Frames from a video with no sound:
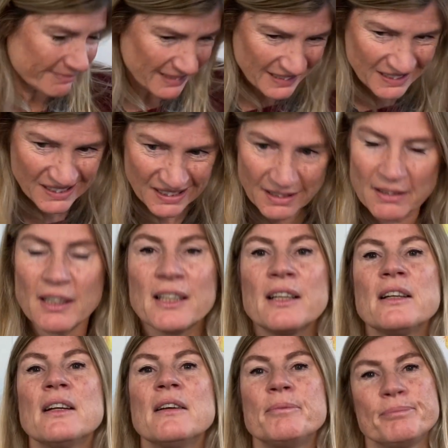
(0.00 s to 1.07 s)

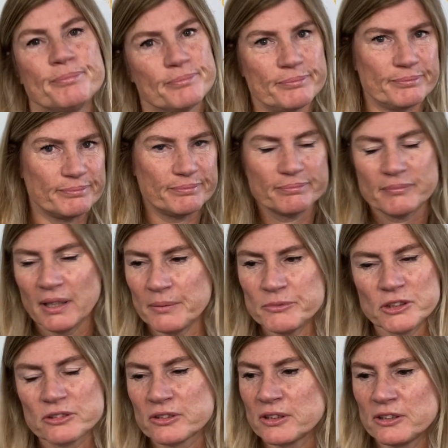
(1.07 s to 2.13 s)
I'm
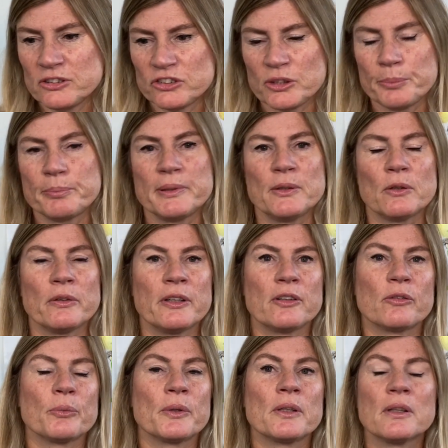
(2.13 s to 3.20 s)
just gonna jump in on
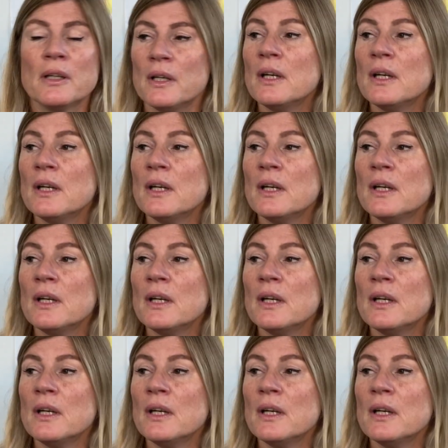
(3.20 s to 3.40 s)
this one.